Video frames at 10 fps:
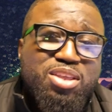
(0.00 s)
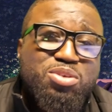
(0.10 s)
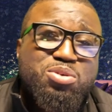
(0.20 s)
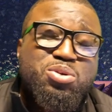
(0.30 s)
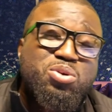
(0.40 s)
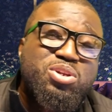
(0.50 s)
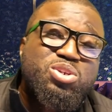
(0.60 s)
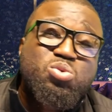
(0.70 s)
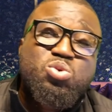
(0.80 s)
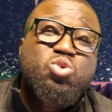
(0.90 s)
You could only
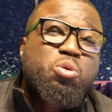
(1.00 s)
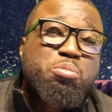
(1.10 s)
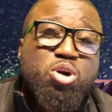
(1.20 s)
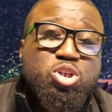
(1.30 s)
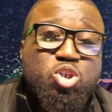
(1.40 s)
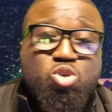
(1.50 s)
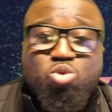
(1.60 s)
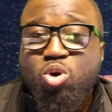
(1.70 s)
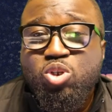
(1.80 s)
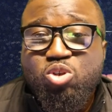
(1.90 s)
do so much
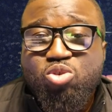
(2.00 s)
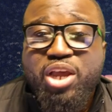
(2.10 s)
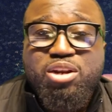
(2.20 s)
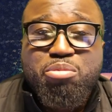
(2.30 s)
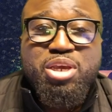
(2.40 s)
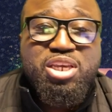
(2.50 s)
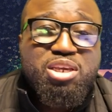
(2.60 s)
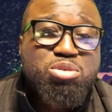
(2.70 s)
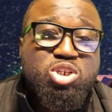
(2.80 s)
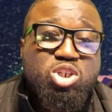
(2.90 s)
towards trying to make
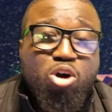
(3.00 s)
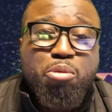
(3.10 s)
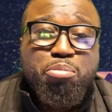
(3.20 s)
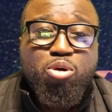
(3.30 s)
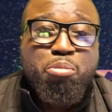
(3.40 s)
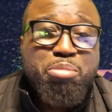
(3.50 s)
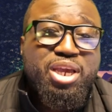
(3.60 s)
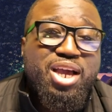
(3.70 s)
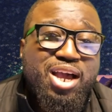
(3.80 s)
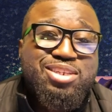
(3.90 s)
him stop or
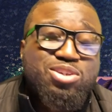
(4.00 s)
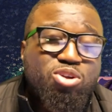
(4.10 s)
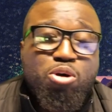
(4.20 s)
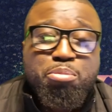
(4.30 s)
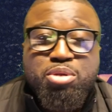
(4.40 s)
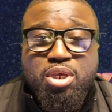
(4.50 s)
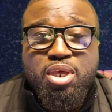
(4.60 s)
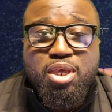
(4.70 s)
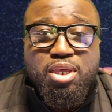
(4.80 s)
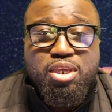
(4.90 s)
make her stop.
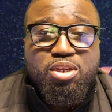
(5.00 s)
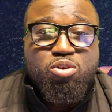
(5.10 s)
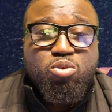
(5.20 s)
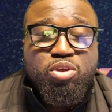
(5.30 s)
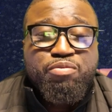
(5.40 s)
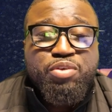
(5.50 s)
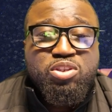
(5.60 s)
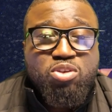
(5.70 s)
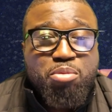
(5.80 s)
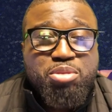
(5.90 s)
You know, if
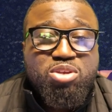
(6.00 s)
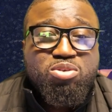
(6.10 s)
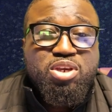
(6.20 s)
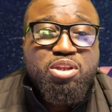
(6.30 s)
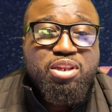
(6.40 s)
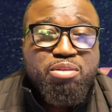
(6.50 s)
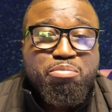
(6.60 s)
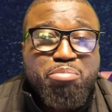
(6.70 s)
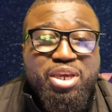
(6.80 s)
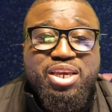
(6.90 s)
it's something you can
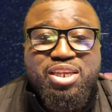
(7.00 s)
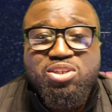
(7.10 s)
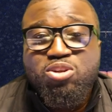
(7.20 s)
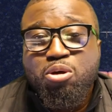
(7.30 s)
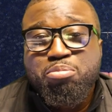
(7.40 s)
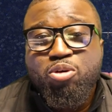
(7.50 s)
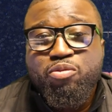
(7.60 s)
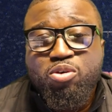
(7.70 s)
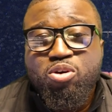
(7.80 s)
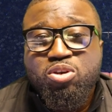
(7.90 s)
make her stop,
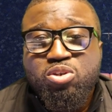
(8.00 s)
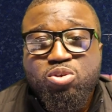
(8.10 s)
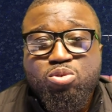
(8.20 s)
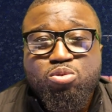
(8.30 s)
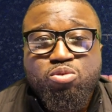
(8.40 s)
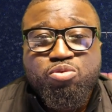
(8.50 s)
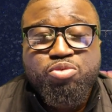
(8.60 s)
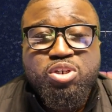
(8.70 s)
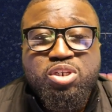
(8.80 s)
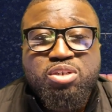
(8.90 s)
of course, do,
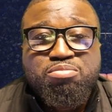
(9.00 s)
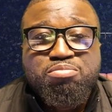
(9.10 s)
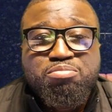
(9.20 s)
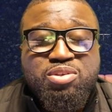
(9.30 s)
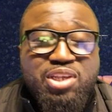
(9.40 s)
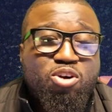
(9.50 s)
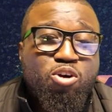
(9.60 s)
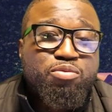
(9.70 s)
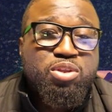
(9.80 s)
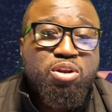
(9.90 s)
for the sake
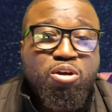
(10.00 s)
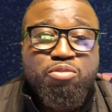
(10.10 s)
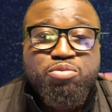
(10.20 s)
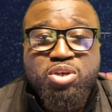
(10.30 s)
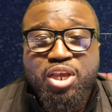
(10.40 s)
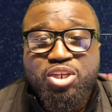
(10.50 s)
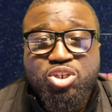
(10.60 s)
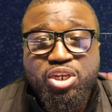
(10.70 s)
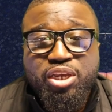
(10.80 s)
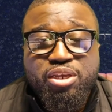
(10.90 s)
of the love you can
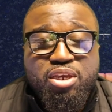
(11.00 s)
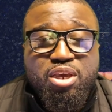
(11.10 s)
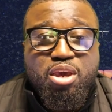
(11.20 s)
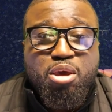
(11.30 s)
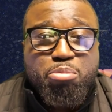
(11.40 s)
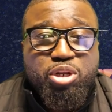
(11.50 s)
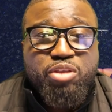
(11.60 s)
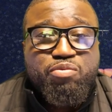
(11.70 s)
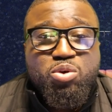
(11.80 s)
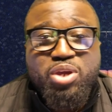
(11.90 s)
share. But
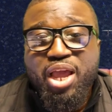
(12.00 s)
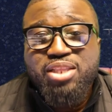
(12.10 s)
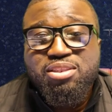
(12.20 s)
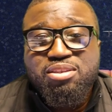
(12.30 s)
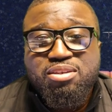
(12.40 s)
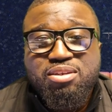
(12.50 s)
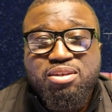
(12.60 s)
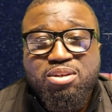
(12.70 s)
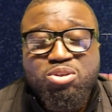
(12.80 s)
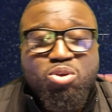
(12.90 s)
if you can't,
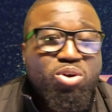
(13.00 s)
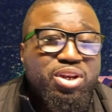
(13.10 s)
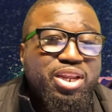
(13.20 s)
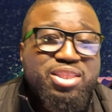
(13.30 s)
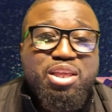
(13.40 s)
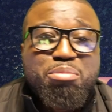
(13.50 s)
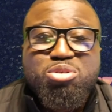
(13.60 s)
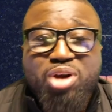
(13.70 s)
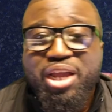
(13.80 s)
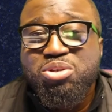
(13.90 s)
don't let them
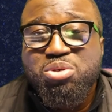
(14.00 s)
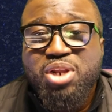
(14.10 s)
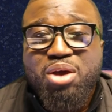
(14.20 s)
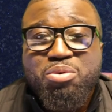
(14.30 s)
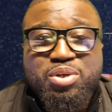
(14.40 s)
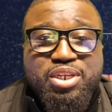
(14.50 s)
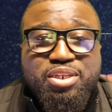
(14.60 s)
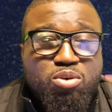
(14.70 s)
drag you down with it.